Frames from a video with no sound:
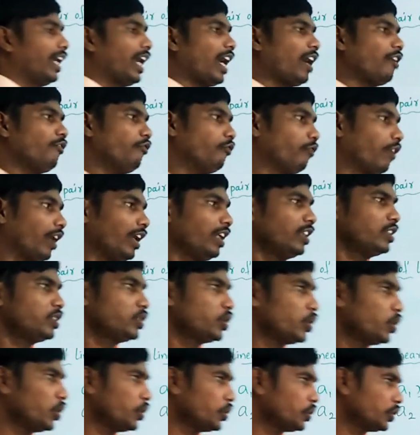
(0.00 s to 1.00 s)
they have one
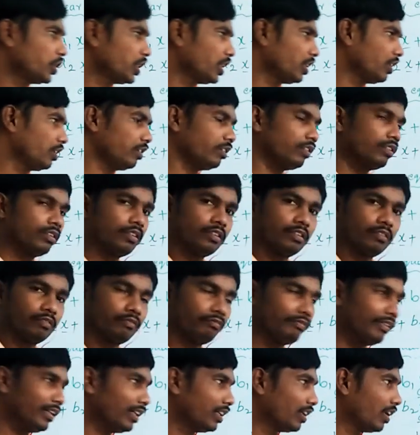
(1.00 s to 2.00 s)
solution,
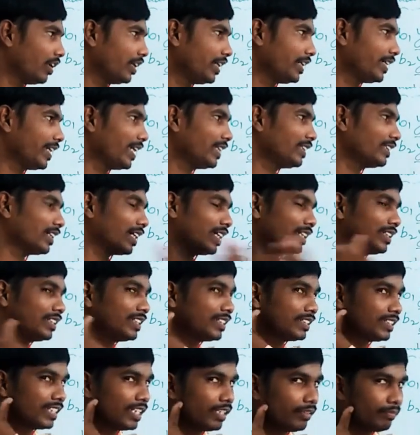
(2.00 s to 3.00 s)
we call it as
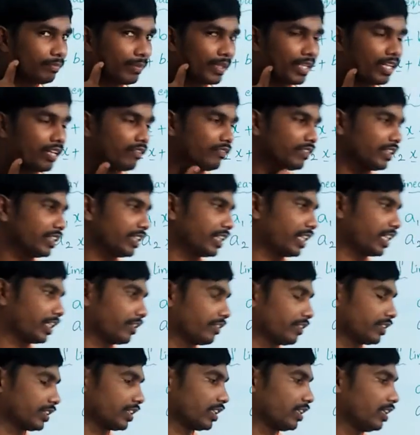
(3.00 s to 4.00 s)
consistent pair of linear
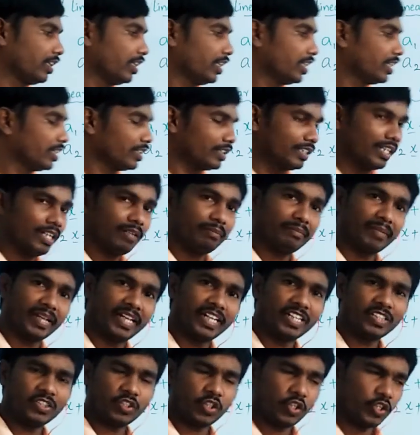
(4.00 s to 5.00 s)
equation. Then
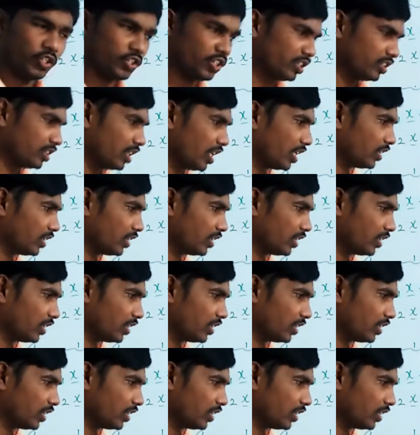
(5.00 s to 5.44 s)
many solutions